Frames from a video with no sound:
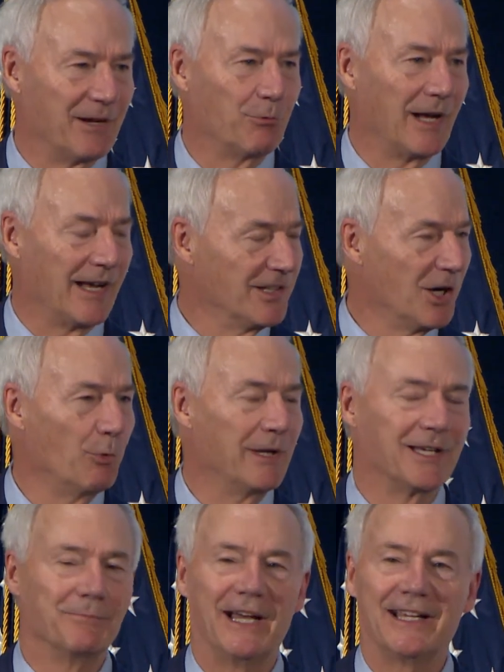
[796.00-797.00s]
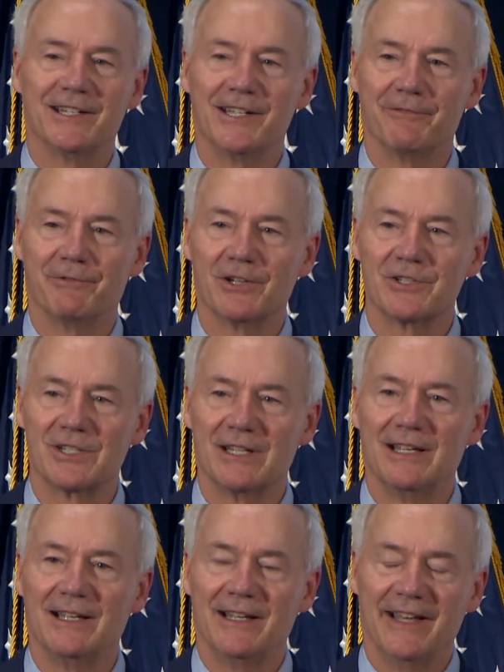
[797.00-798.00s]
I know we can make a difference,
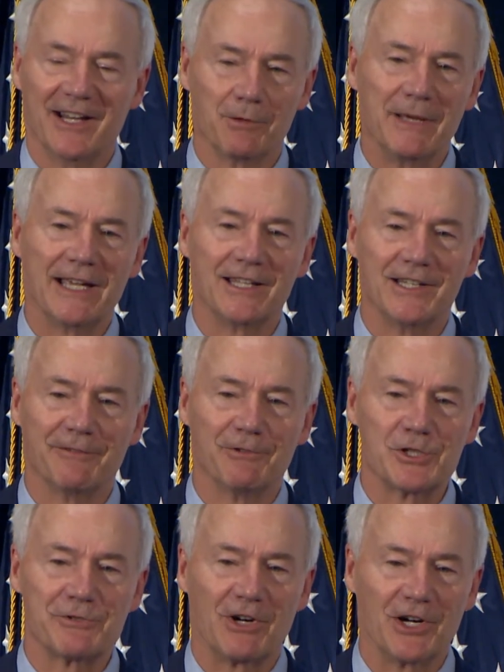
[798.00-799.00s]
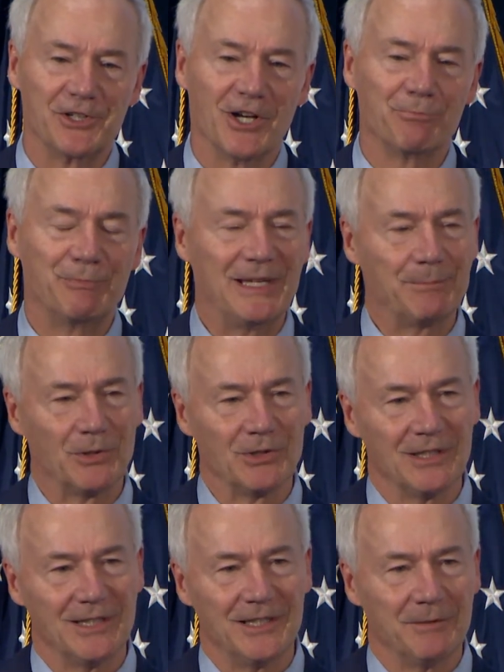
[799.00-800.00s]
and it'll make a difference for our young people,